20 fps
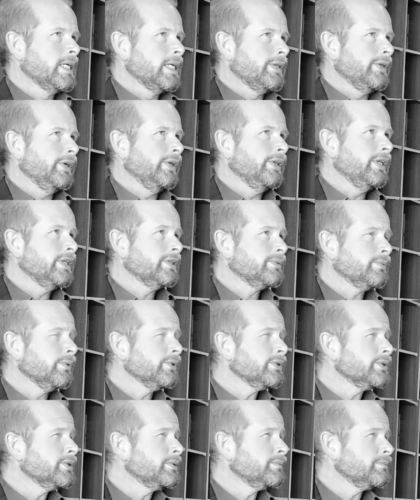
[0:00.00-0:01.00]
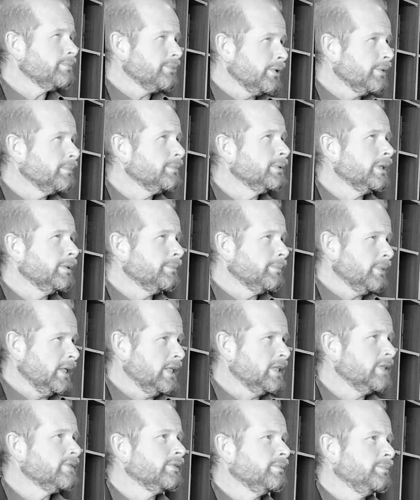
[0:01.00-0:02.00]
That this wasn't probably the
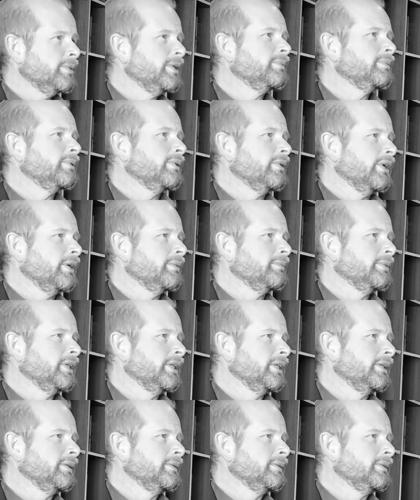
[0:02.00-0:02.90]
place for people like me.